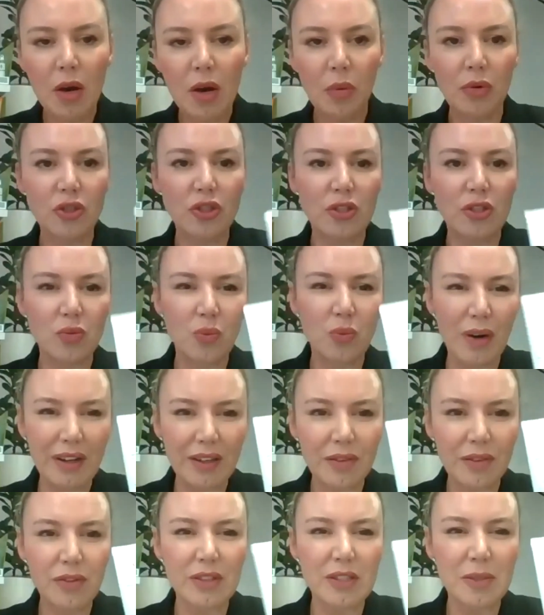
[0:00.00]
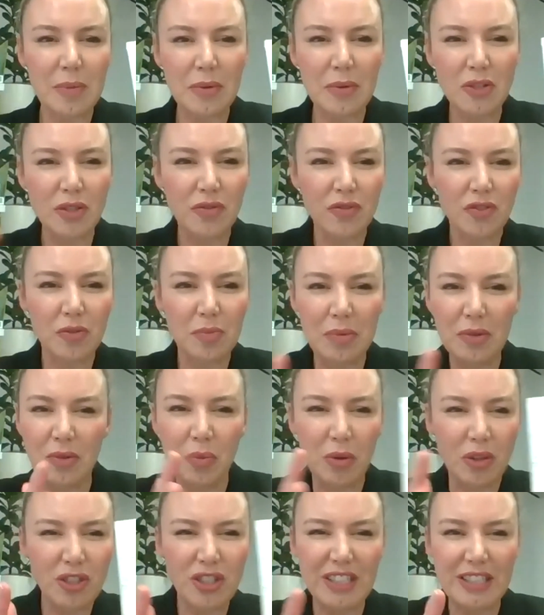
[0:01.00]
which is wonderful, especially if you've been
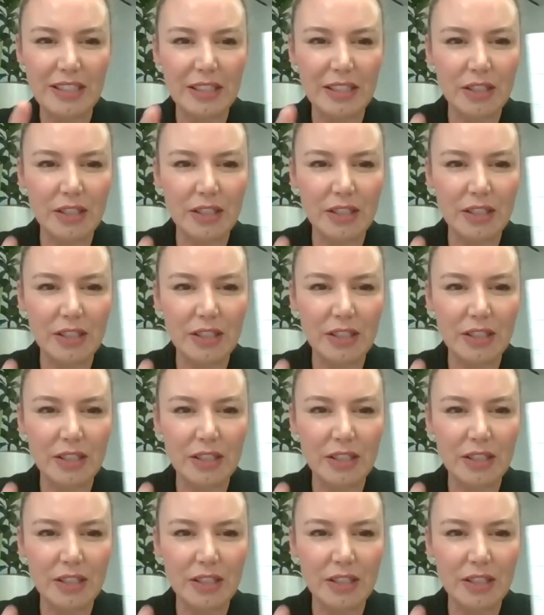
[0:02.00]
washing